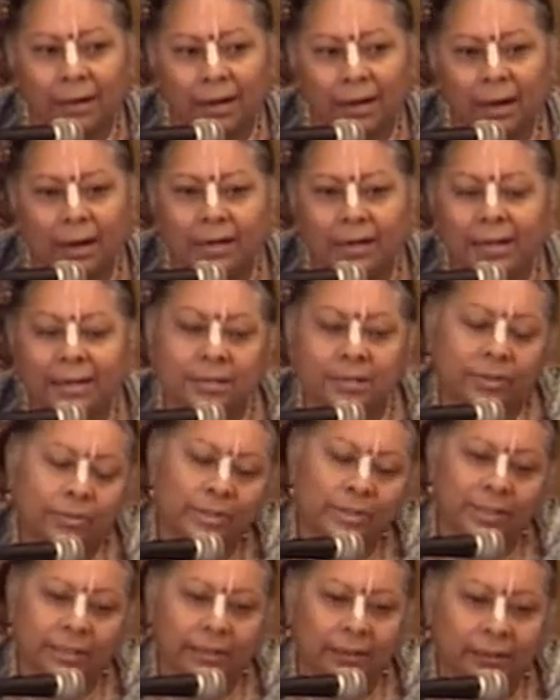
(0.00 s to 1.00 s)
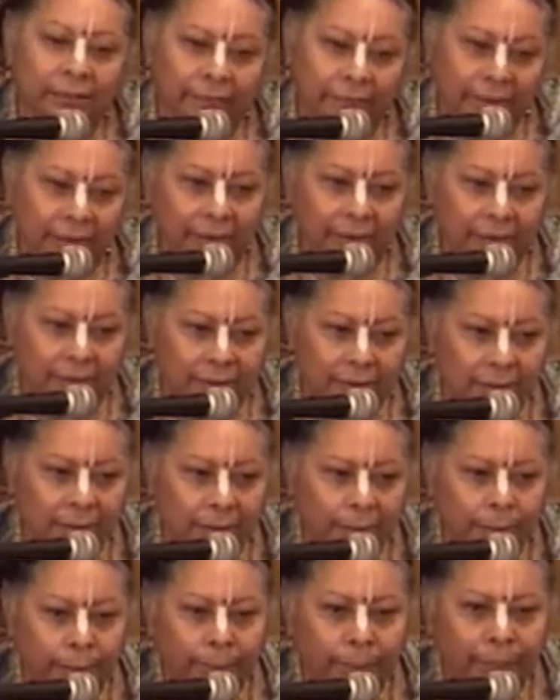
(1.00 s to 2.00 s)
are not so significant.
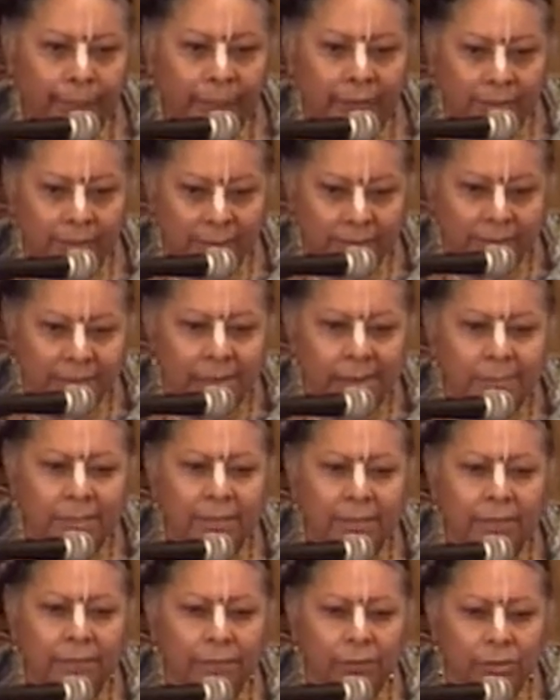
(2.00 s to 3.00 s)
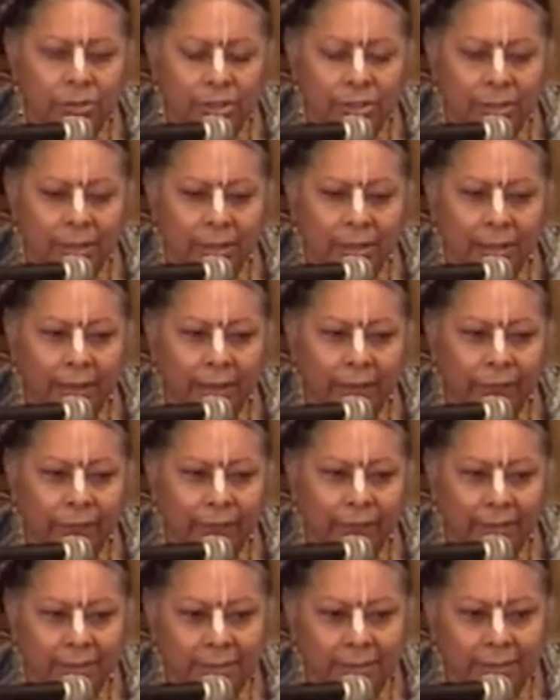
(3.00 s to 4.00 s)
Sometimes in devotional life,
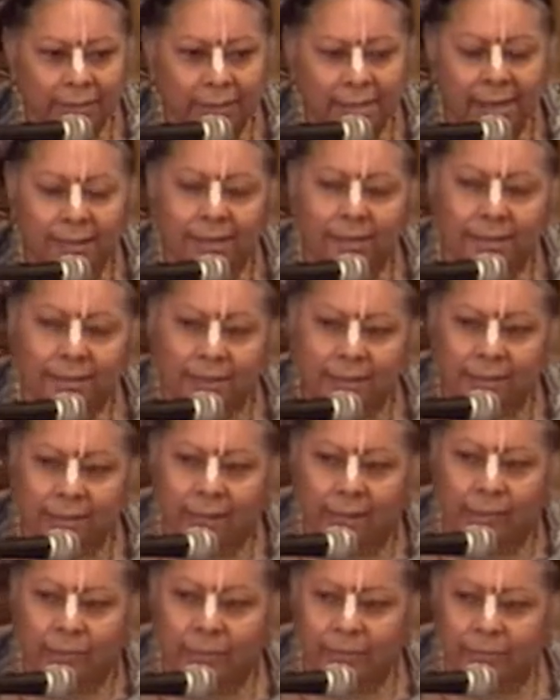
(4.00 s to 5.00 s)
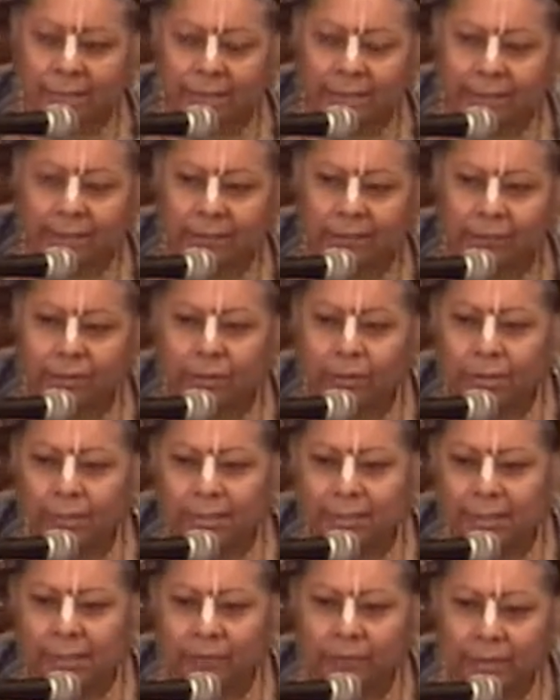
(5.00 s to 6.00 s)
there's a tendency that we may see
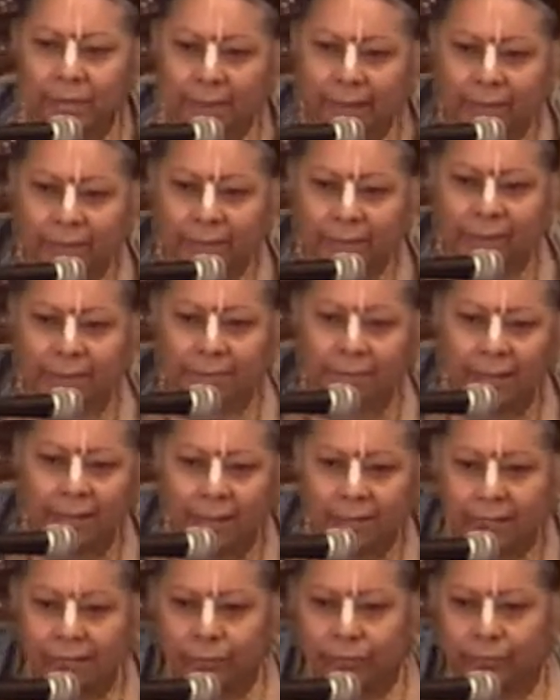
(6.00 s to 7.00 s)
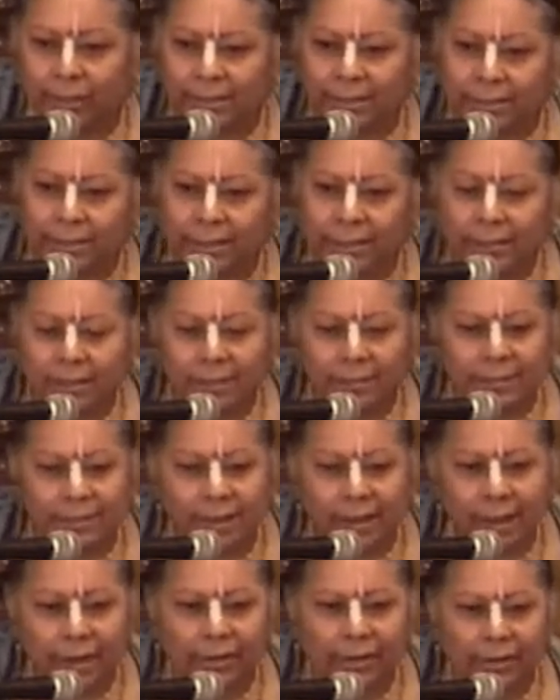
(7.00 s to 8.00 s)
devotees and we have these different systems, a
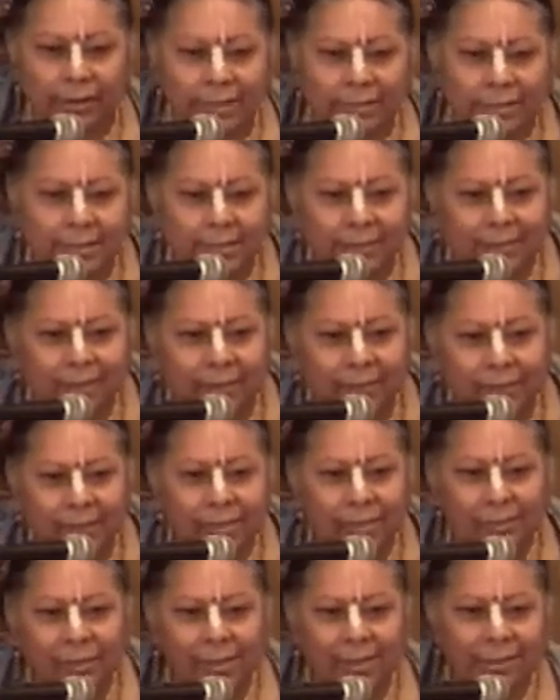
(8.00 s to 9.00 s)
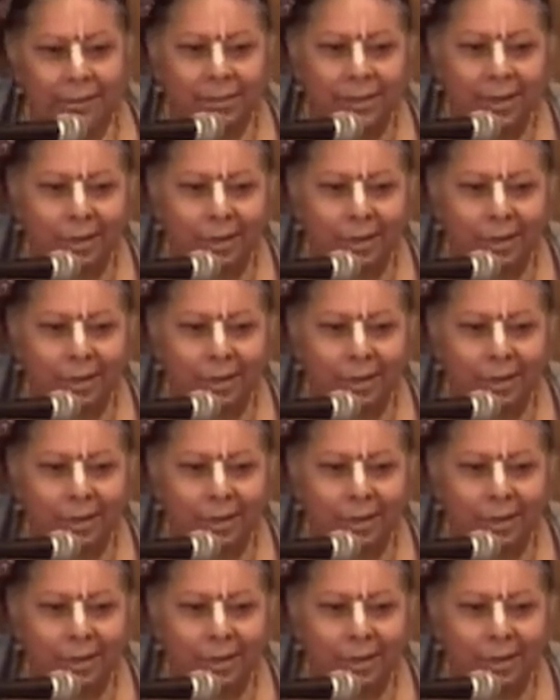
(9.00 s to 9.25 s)
hierarchy system. This one has